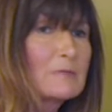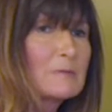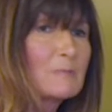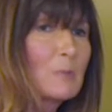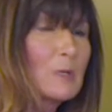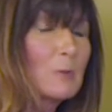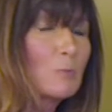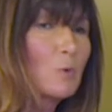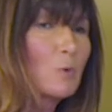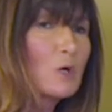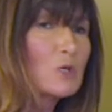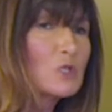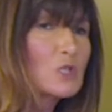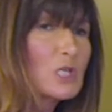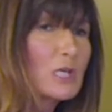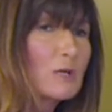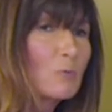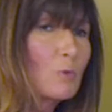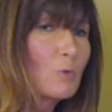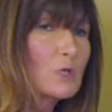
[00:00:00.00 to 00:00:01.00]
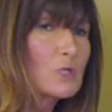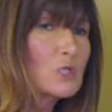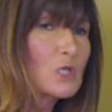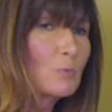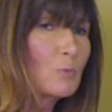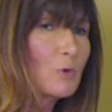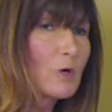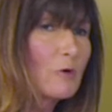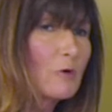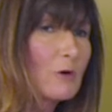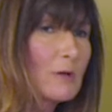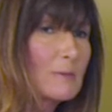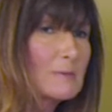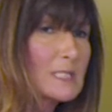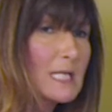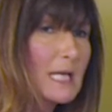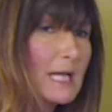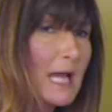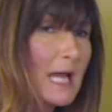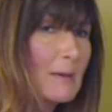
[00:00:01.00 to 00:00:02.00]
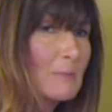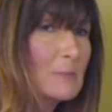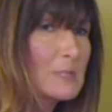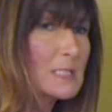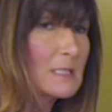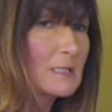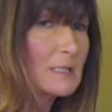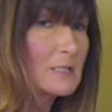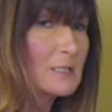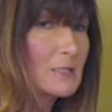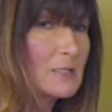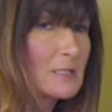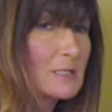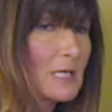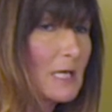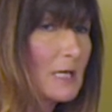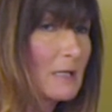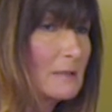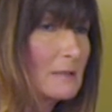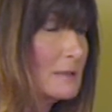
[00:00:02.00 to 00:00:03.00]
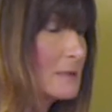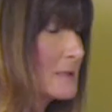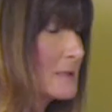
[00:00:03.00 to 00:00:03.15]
But watching programs like Amazon and